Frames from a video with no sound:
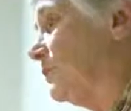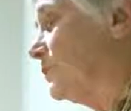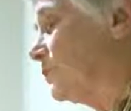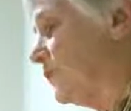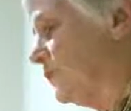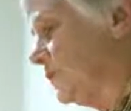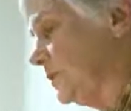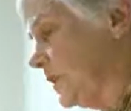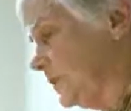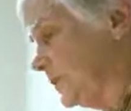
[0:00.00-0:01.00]
that was offered
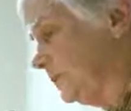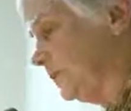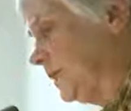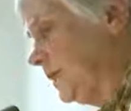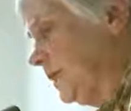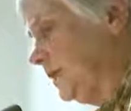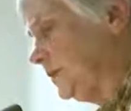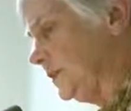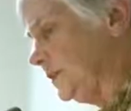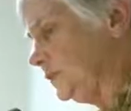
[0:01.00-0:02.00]
nothing. And
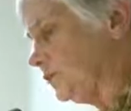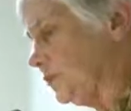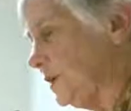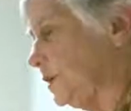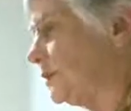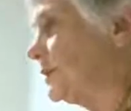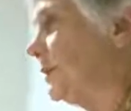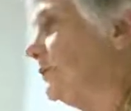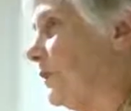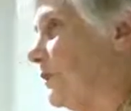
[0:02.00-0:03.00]
at the end of 3 years,
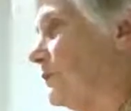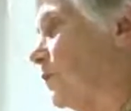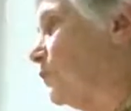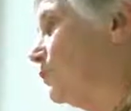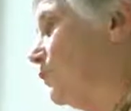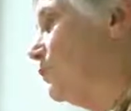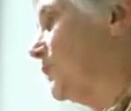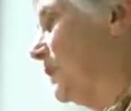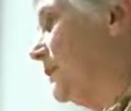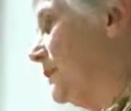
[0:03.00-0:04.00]
they found that both groups
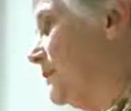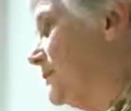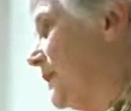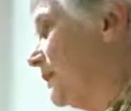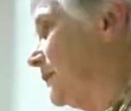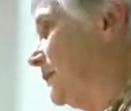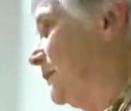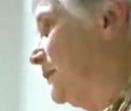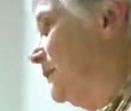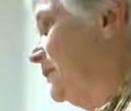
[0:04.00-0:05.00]
had exactly
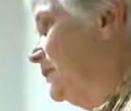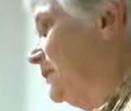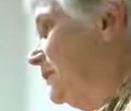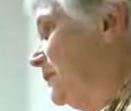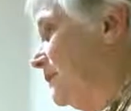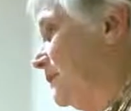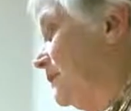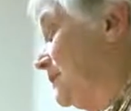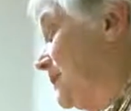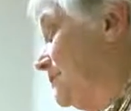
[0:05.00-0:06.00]

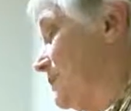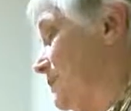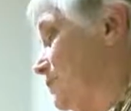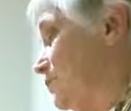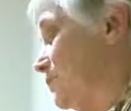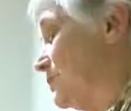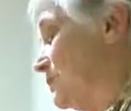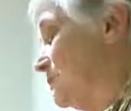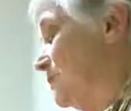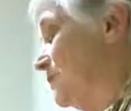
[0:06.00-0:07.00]
the same test
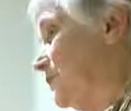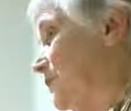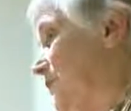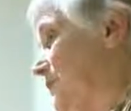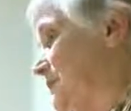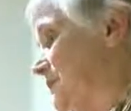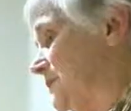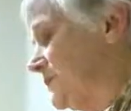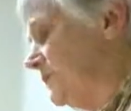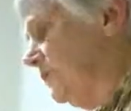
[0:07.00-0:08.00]
scores in their
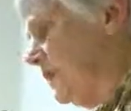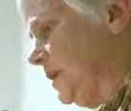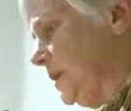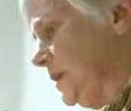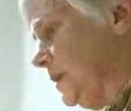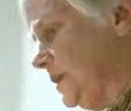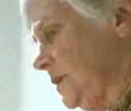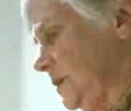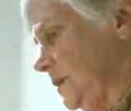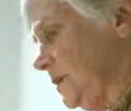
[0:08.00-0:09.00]
classes.
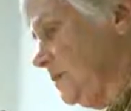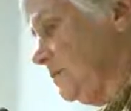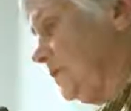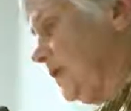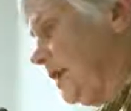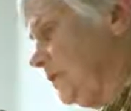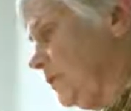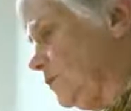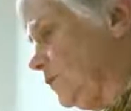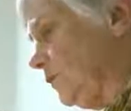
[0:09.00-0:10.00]
And I
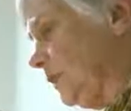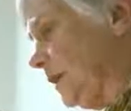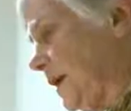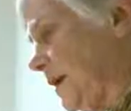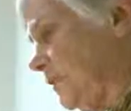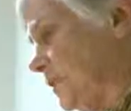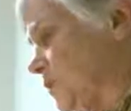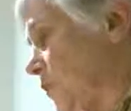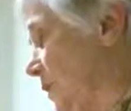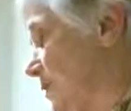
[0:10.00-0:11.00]
thought it was fairly
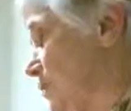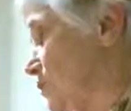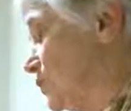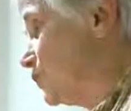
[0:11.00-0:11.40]
obvious why this was